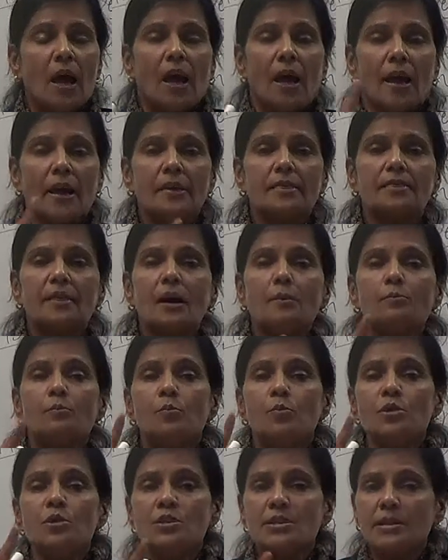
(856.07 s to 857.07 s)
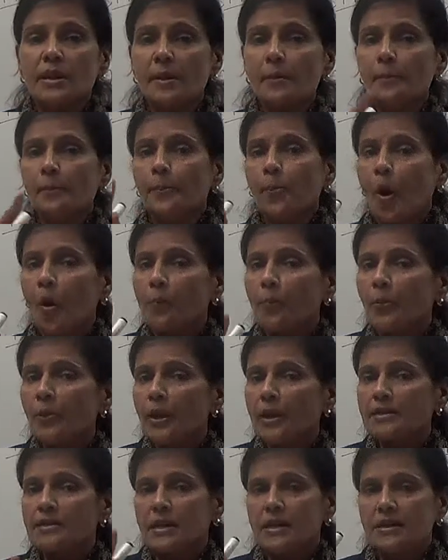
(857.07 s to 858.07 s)
in the Muslim
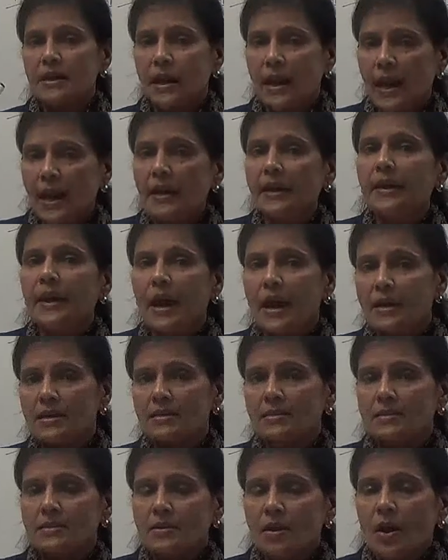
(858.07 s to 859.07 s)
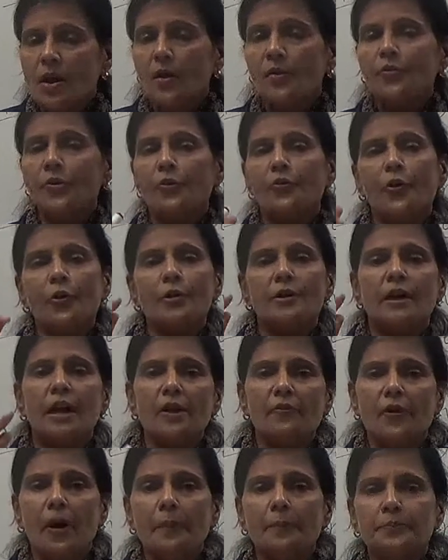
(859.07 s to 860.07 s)
populated areas, we would
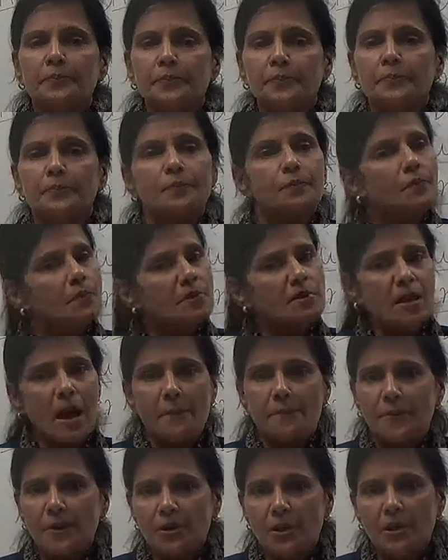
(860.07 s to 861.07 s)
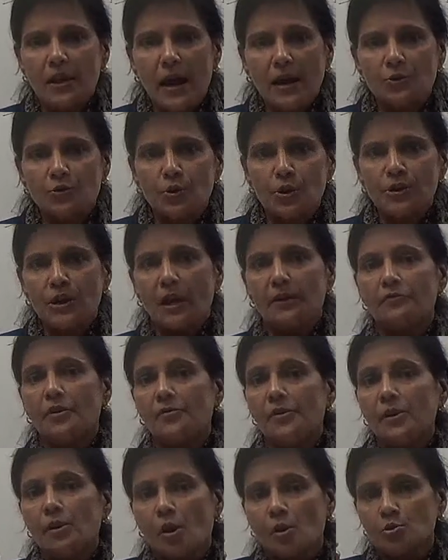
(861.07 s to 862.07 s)
give up separate electorate and we
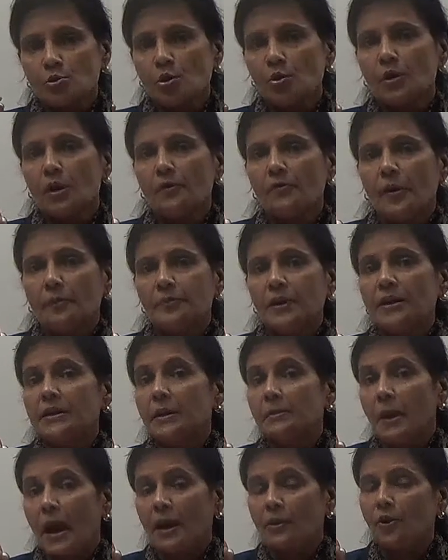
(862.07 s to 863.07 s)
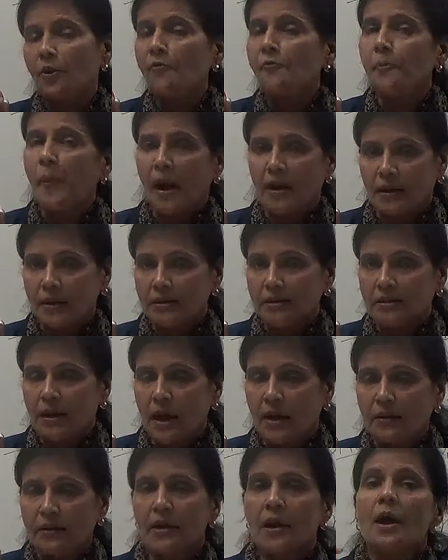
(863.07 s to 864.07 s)
will also give up the demand of
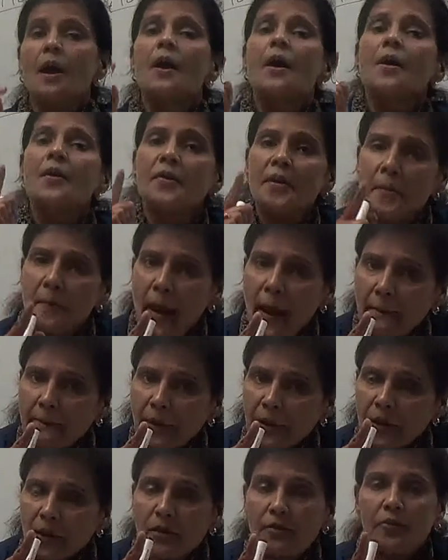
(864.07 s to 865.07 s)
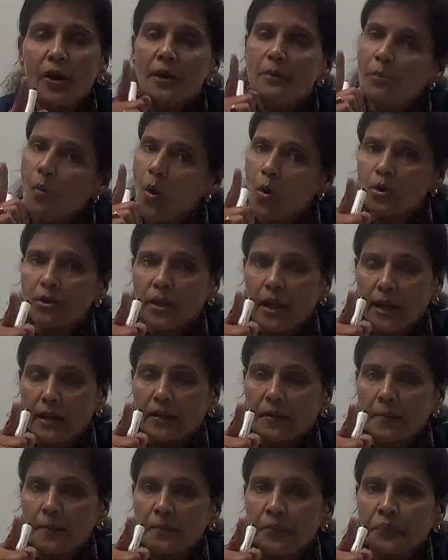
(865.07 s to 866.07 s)
Pakistan. Remember one more thing
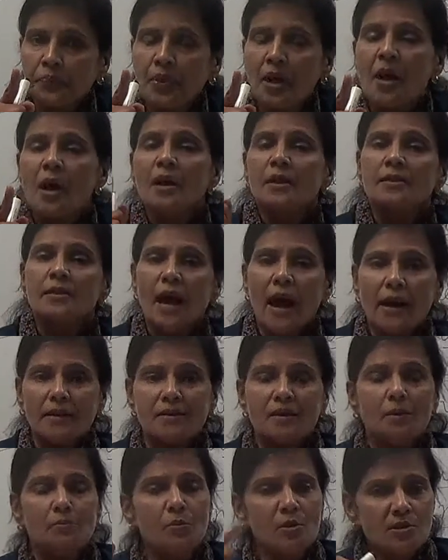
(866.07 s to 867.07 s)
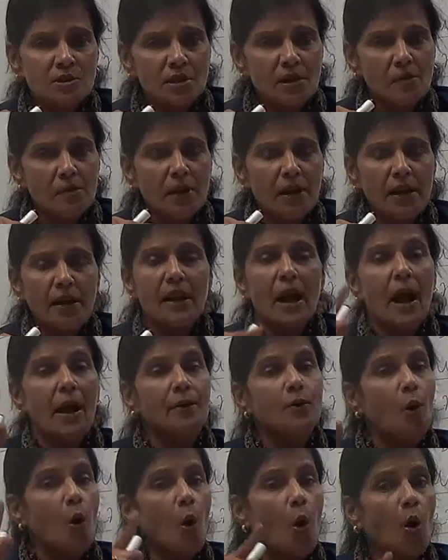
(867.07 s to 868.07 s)
that the Muslim League had
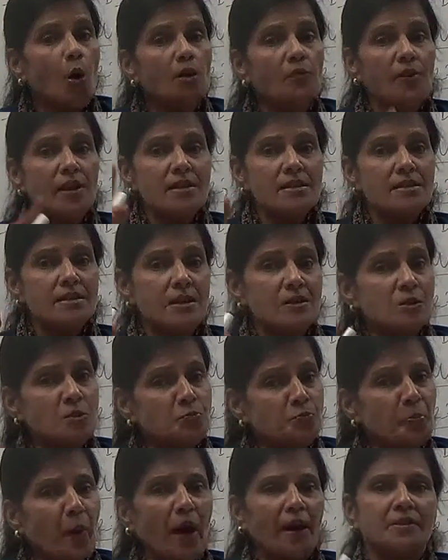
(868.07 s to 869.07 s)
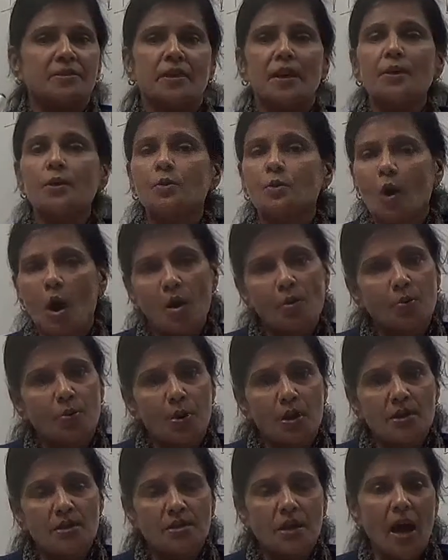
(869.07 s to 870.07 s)
always suspected
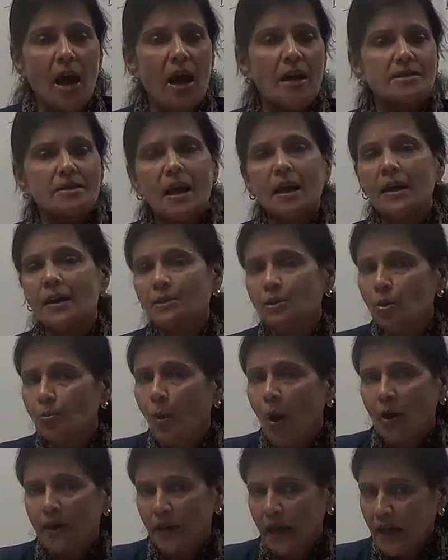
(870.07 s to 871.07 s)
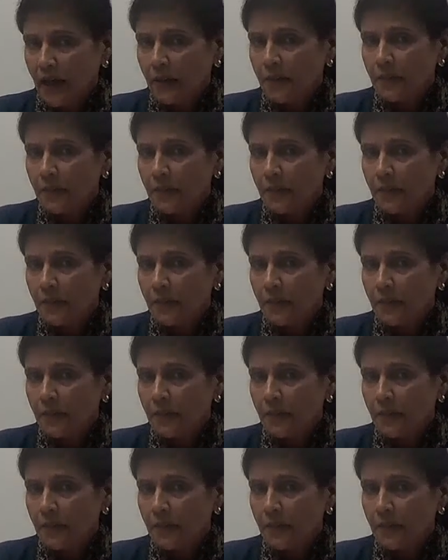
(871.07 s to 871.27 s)
Congress as a Hindu body.